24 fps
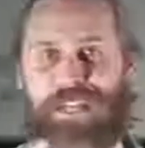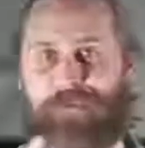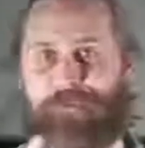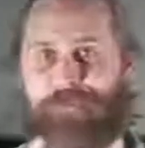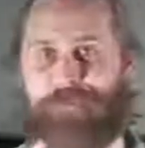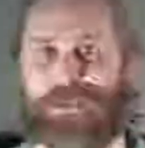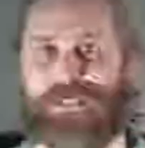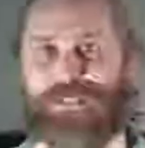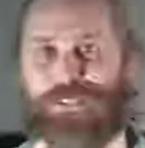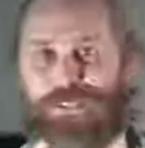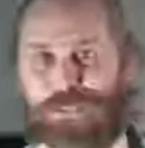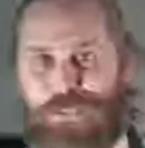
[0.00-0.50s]
and
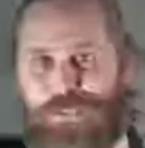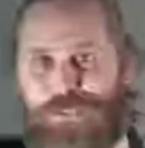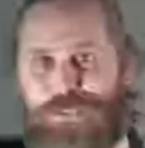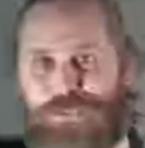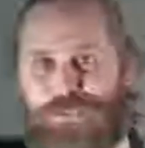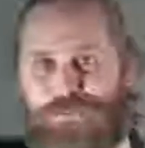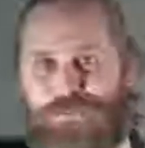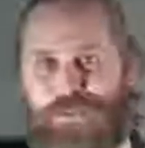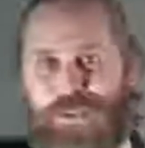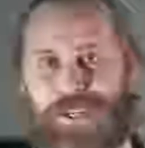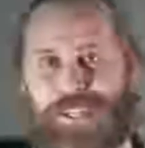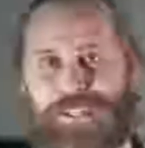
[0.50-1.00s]
misused
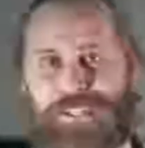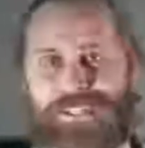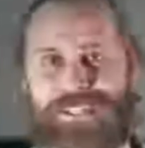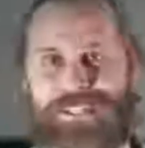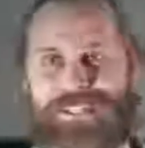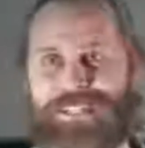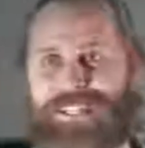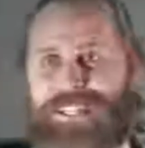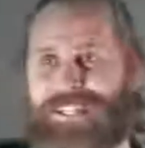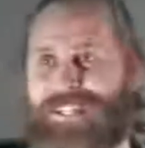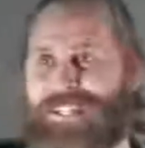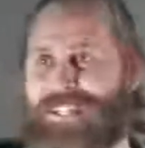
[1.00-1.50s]

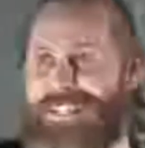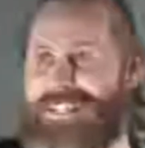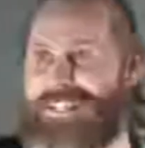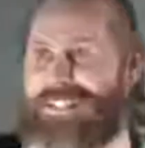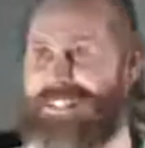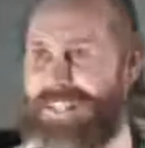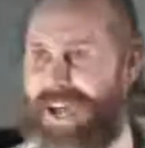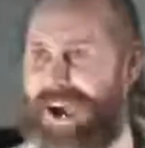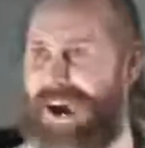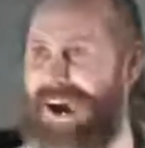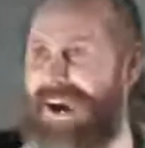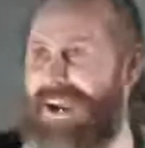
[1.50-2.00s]
verses in the
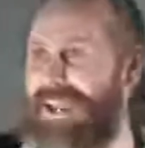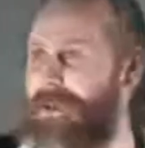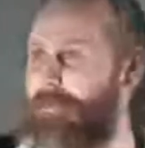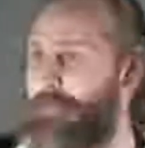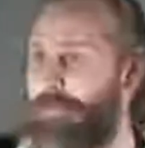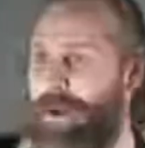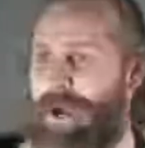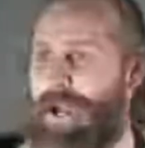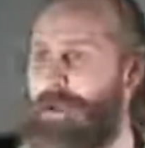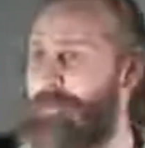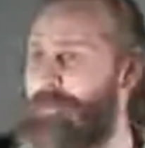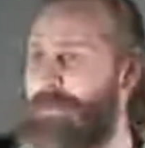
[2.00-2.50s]
entire
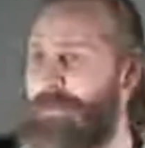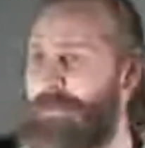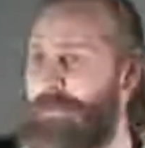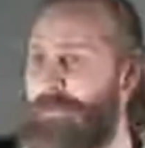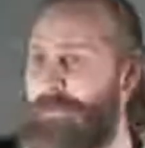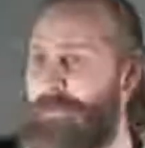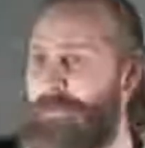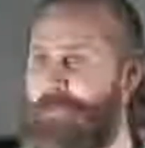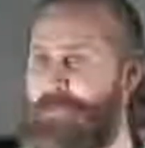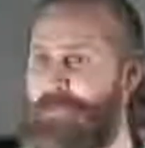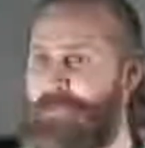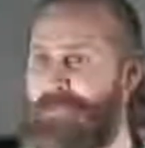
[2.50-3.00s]
Bible.
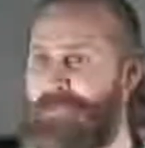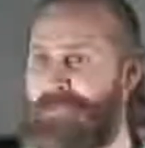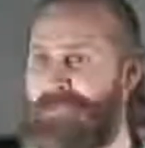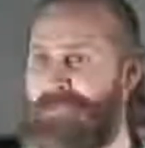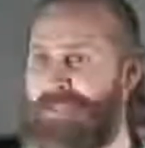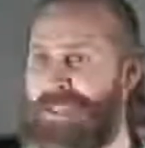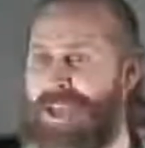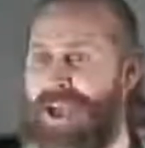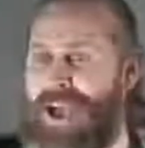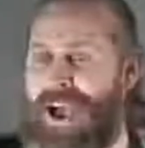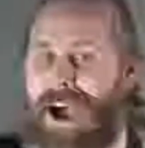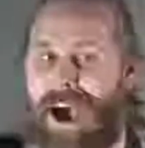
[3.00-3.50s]

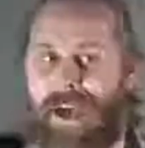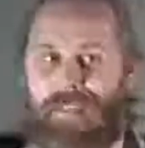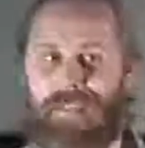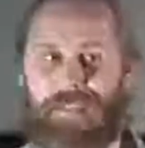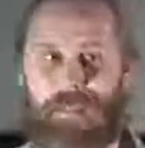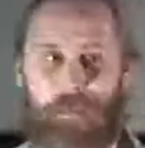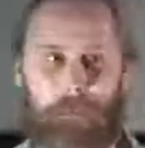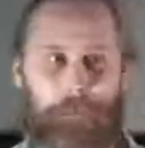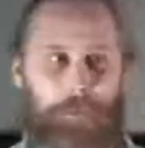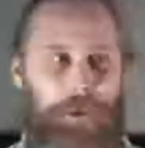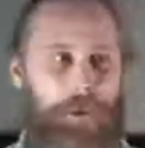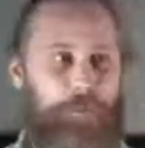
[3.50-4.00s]
I think
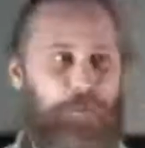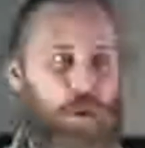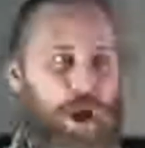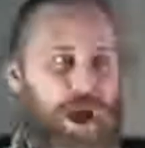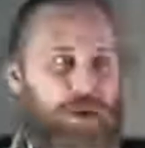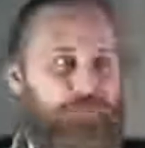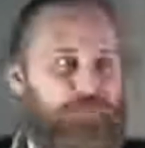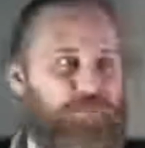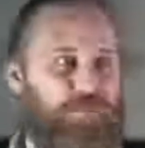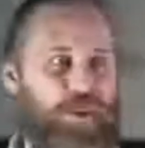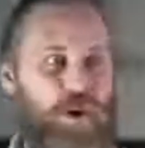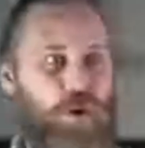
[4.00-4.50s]
that people
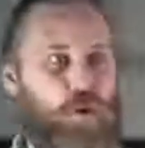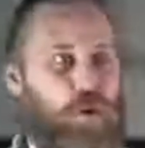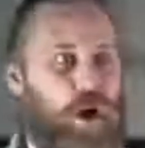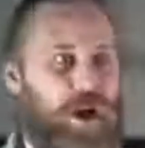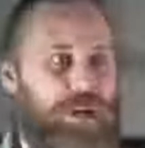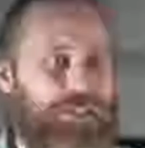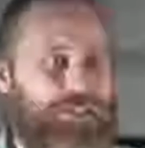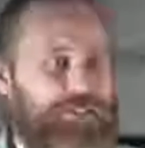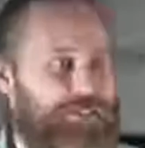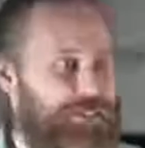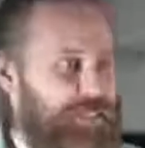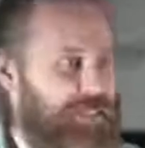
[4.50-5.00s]
have no
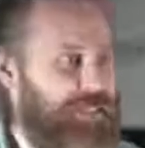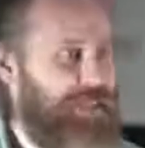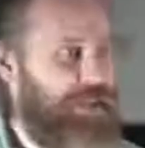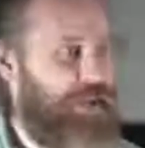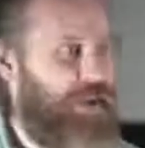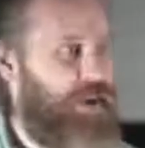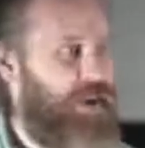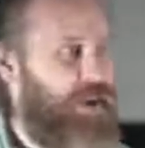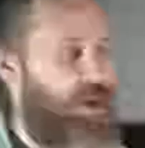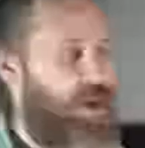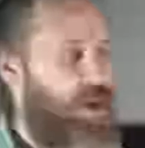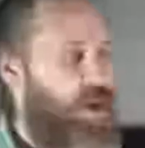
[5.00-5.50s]

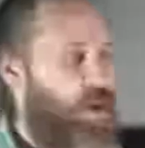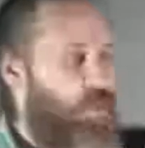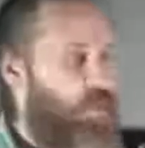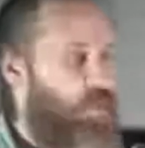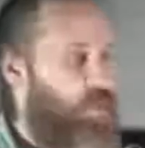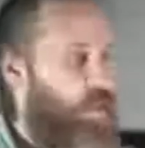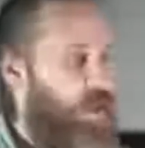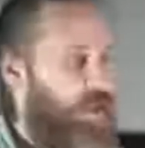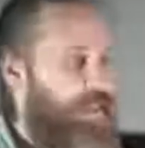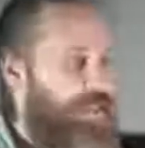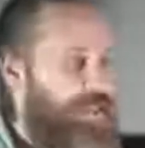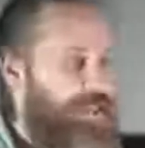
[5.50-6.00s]
idea
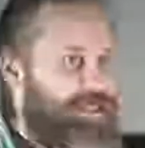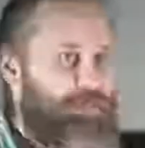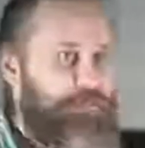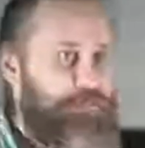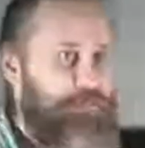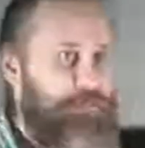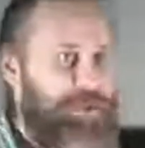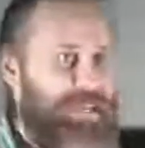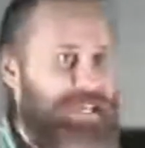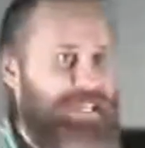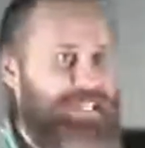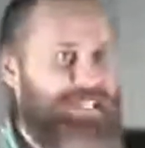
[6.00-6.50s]
what this
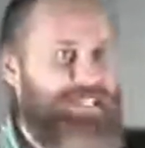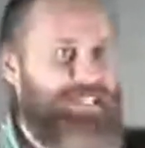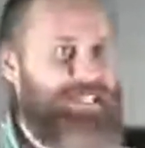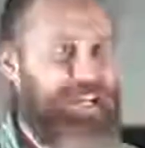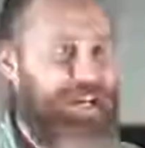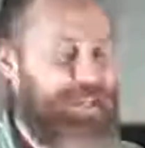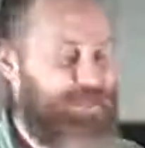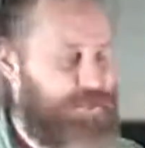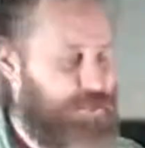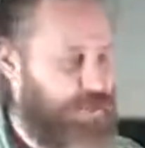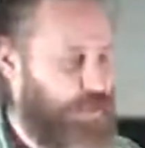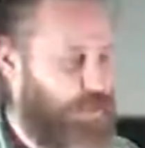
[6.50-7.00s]
means
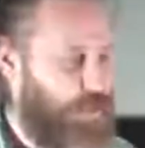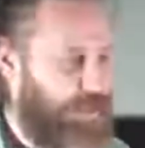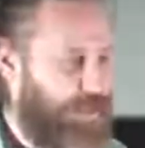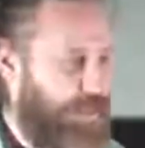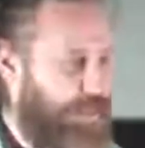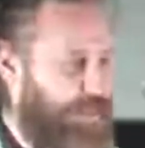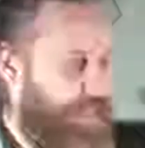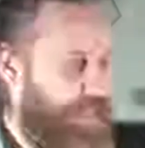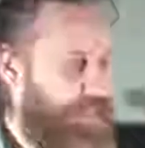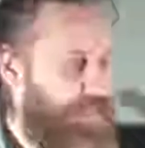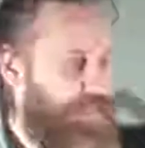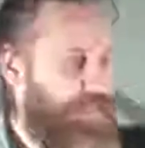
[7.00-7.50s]
at all. And I
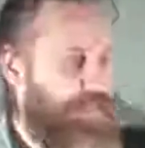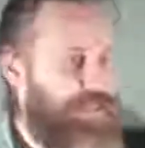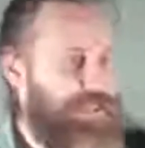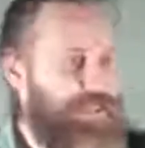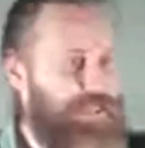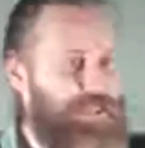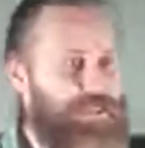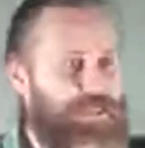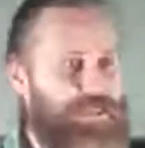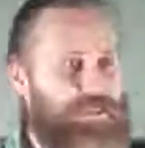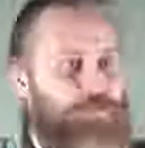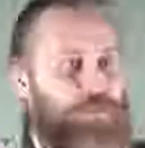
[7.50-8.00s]
think that
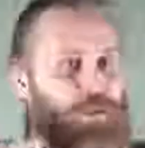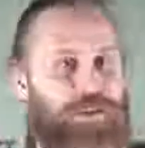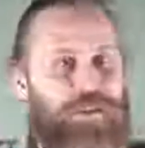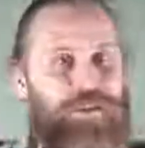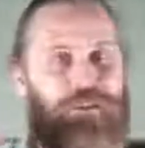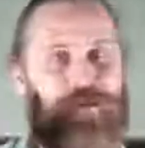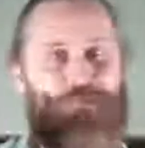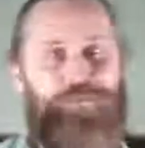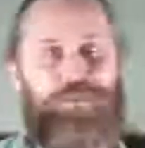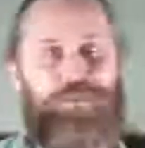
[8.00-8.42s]
this is one of the